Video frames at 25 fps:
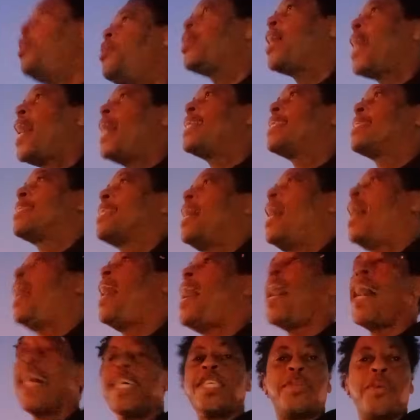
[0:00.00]
look at the
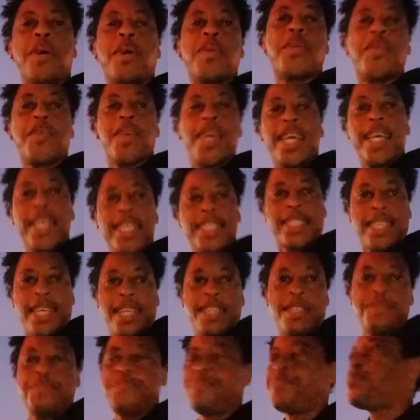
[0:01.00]
actual
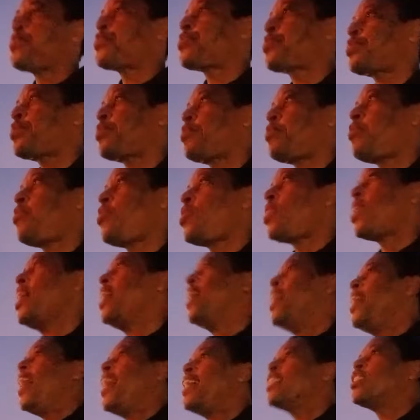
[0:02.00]
reason
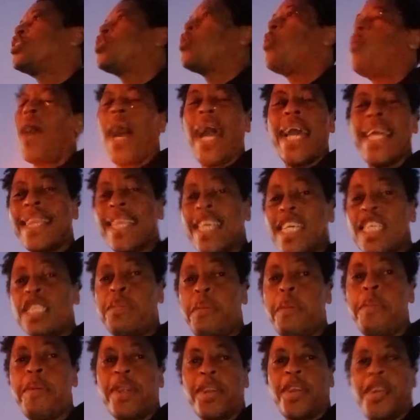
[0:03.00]
as to why these
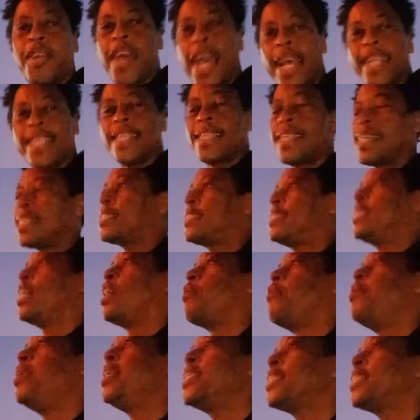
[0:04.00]
people created this thing. We're